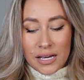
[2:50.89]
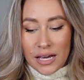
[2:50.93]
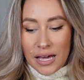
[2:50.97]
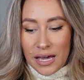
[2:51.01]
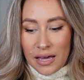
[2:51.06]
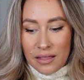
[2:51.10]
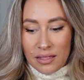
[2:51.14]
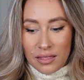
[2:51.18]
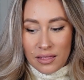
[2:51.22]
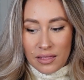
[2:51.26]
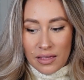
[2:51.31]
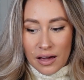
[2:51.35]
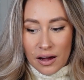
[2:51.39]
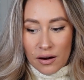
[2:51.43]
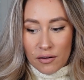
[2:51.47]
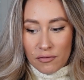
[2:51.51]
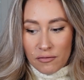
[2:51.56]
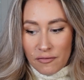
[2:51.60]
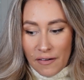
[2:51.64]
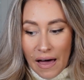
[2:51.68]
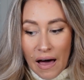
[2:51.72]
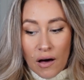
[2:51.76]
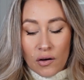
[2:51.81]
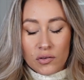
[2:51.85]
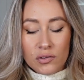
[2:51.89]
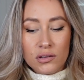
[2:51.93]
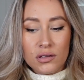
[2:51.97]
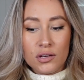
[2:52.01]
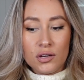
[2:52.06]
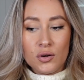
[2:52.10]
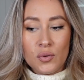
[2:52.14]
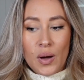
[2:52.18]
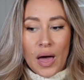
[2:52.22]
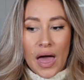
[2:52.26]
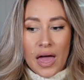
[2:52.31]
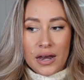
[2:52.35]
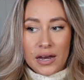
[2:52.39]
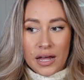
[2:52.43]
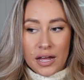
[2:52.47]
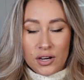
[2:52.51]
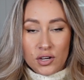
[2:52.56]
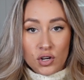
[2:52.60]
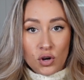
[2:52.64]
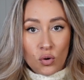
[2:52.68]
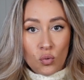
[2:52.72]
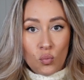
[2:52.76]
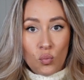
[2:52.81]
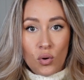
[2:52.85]
in their value, and in
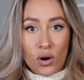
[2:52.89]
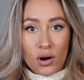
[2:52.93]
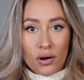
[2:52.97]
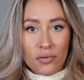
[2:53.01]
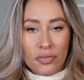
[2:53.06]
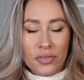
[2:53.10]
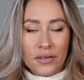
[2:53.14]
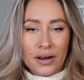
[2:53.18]
your worth.